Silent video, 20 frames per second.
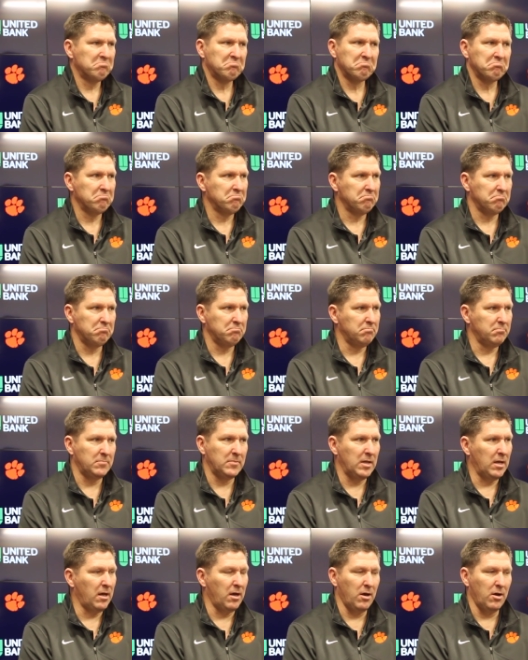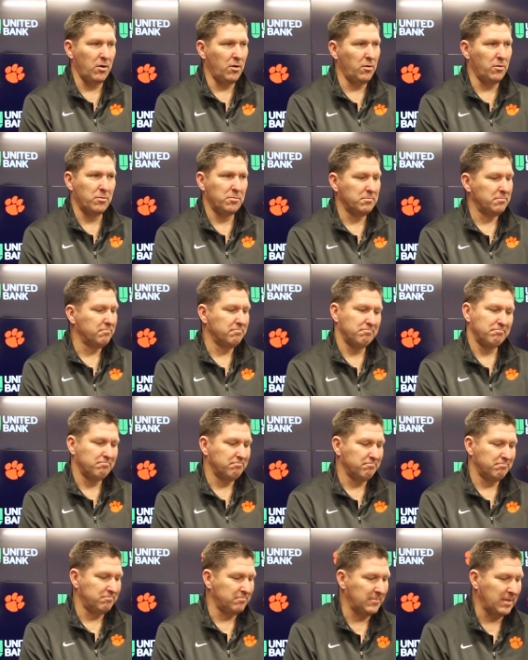any pressure no. with your guys
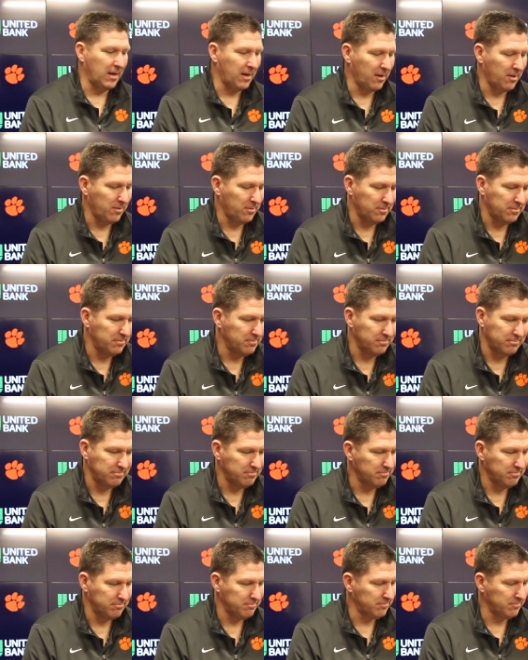living at the top of the ACC?